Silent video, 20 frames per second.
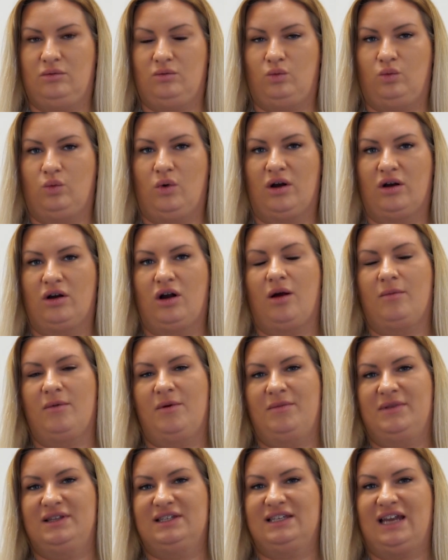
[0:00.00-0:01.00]
One
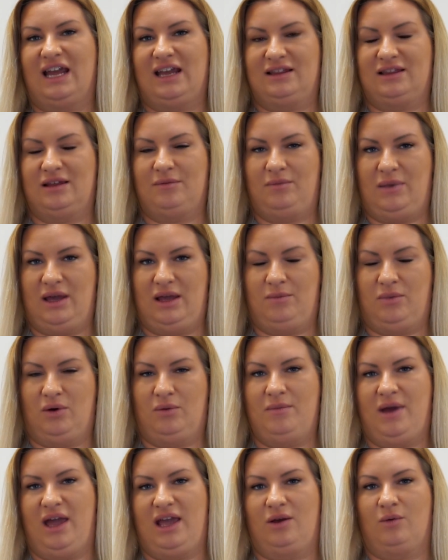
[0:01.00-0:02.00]
common mistake that people
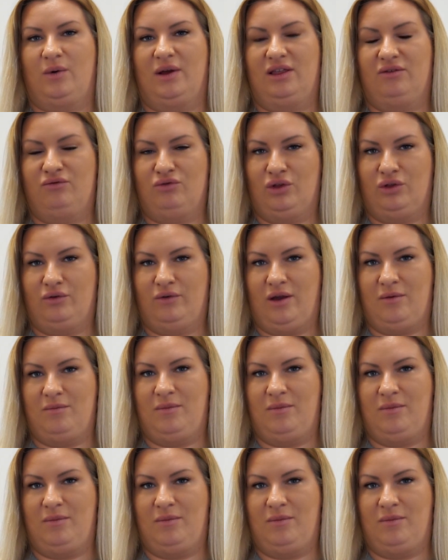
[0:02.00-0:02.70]
make when they run their own